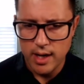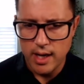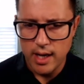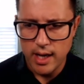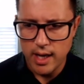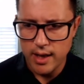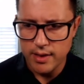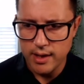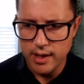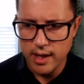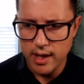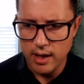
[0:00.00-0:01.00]
and
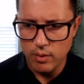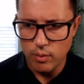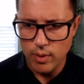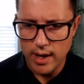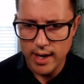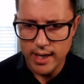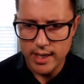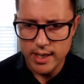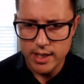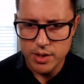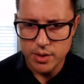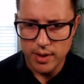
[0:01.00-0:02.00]
then what I need to
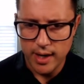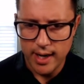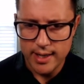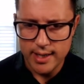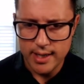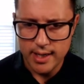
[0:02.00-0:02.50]
edit here.